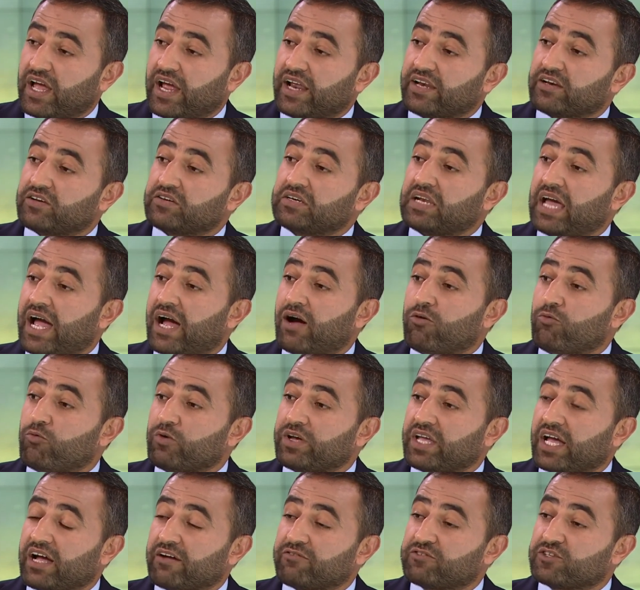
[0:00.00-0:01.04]
And now
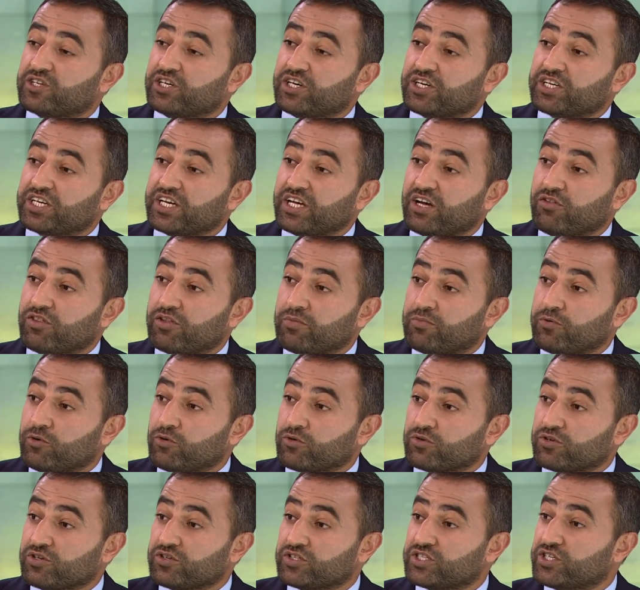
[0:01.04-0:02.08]
we have Turkey on the
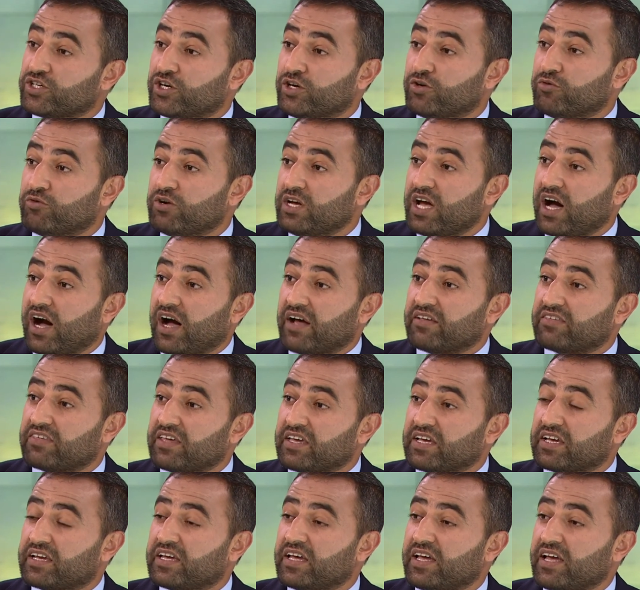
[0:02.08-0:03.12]
border. So I
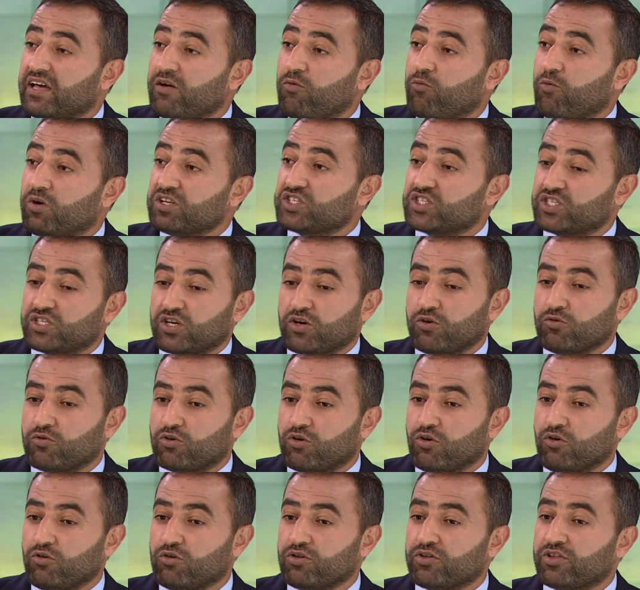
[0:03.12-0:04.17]
think what
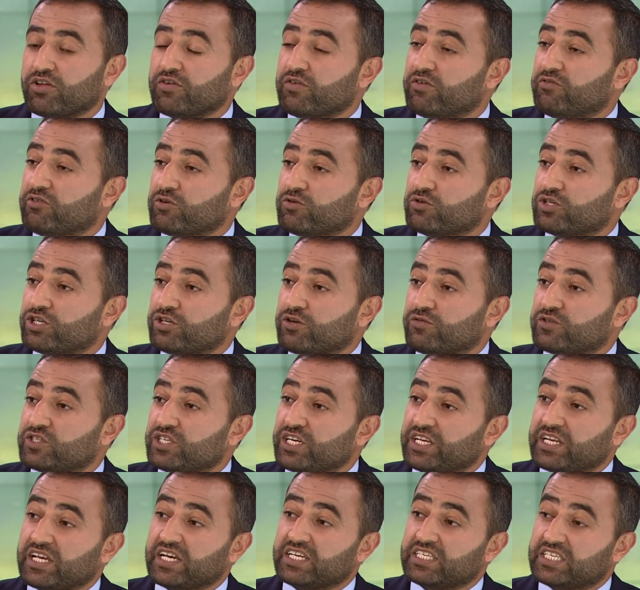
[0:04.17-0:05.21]
so-called the revolution of
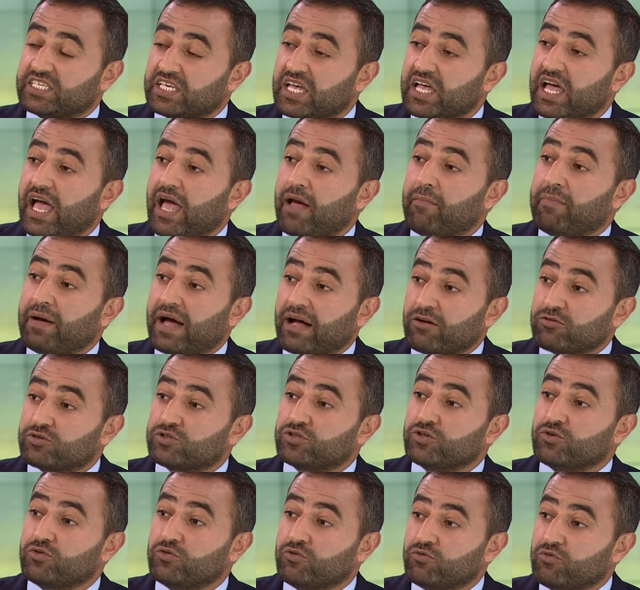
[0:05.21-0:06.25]
Syria is about
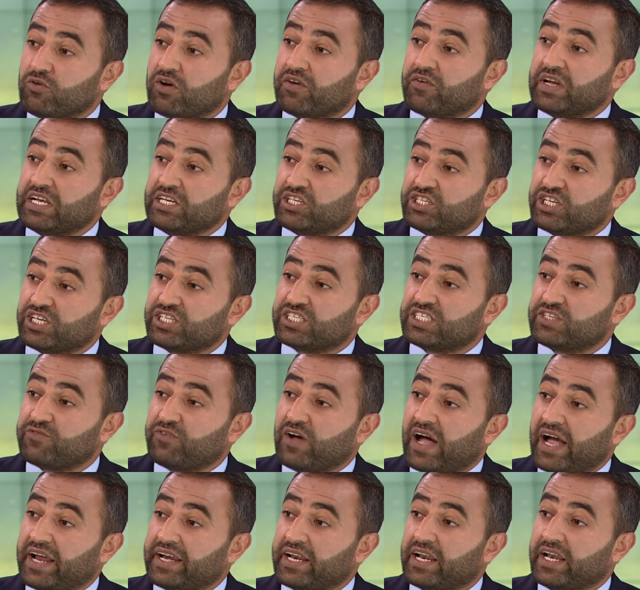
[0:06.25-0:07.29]
to reach its
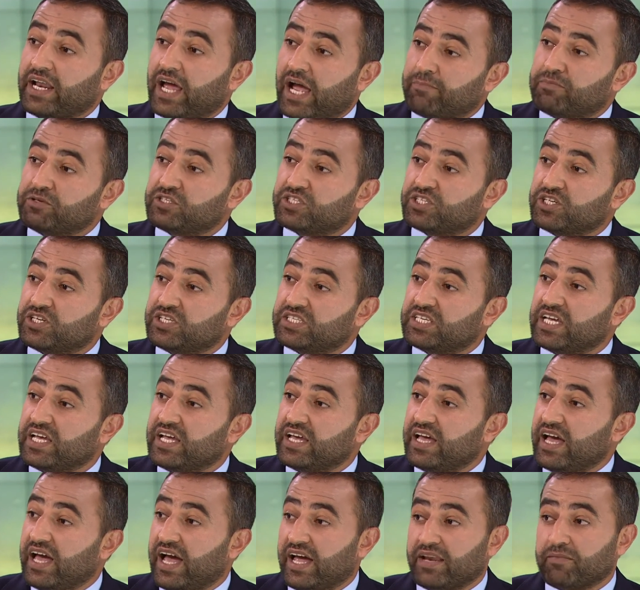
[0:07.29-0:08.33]
final episode,
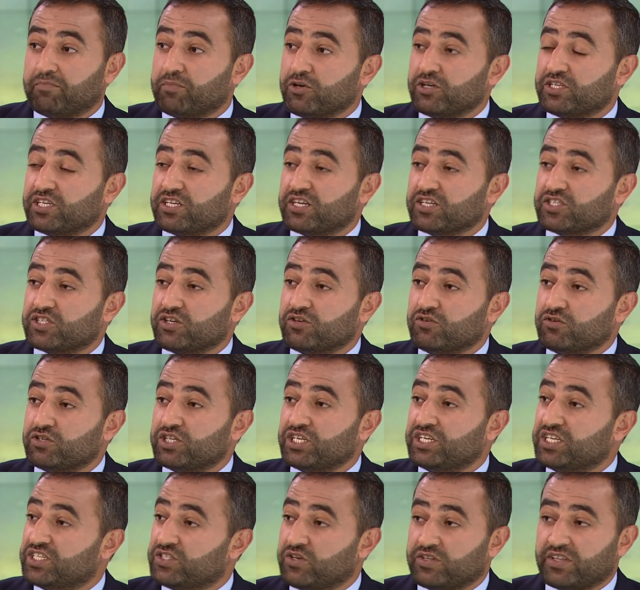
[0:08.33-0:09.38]
and political
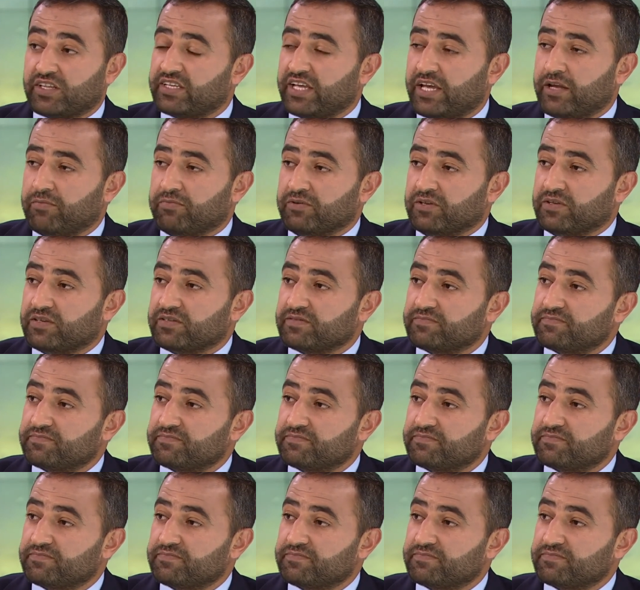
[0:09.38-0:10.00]
solution is on the table.